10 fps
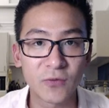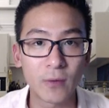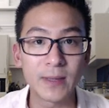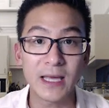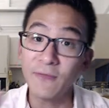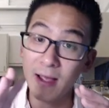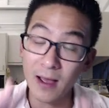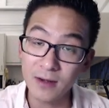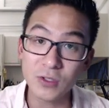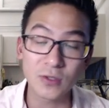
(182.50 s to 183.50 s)
me if I
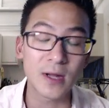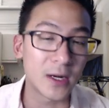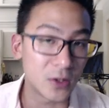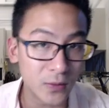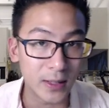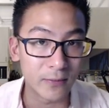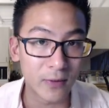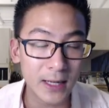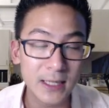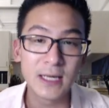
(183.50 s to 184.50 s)
understood how to do it,
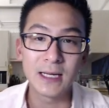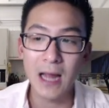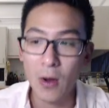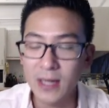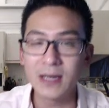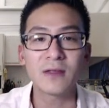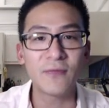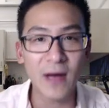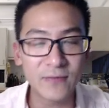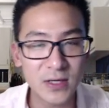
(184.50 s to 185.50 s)
right? Now, another
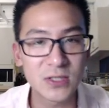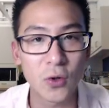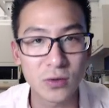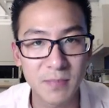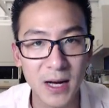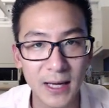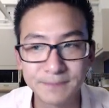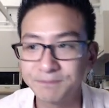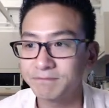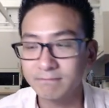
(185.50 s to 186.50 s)
five years goes by.
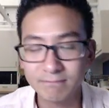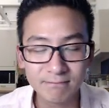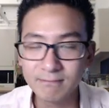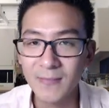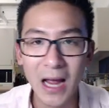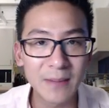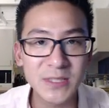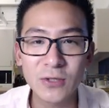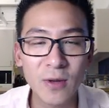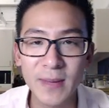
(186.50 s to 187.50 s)
I'm
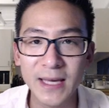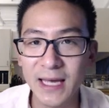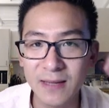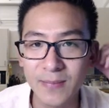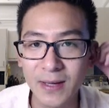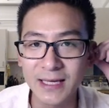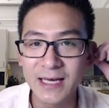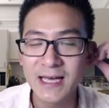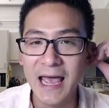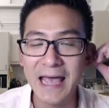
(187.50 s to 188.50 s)
still not making any money.
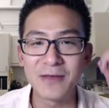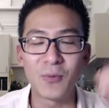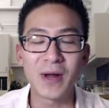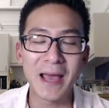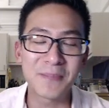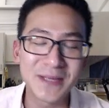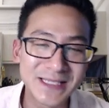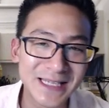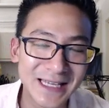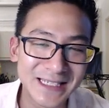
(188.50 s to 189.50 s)
And then what happens
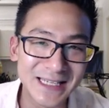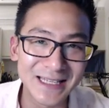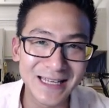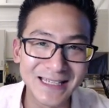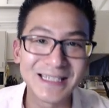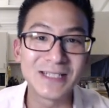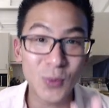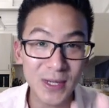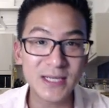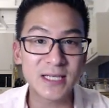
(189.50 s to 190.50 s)
is in is in
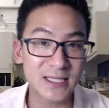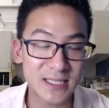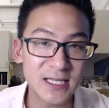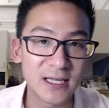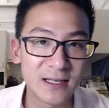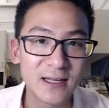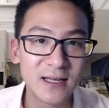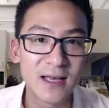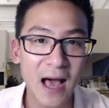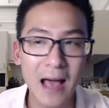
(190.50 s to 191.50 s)
2016,
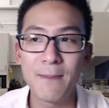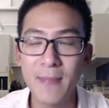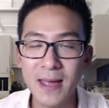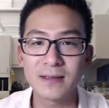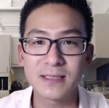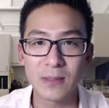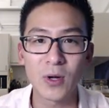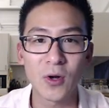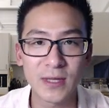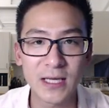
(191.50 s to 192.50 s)
I met someone
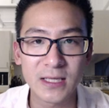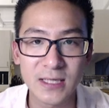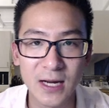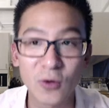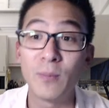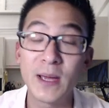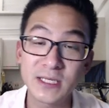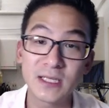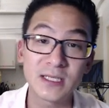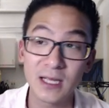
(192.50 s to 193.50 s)
on the internet who
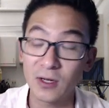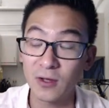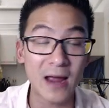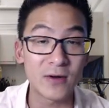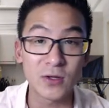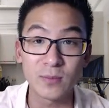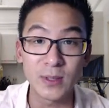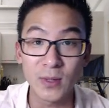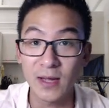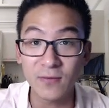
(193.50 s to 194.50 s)
basically said, "Look, Aaron, you've been
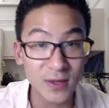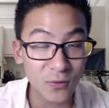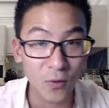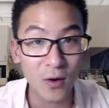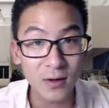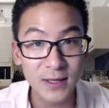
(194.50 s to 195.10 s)
doing everything wrong."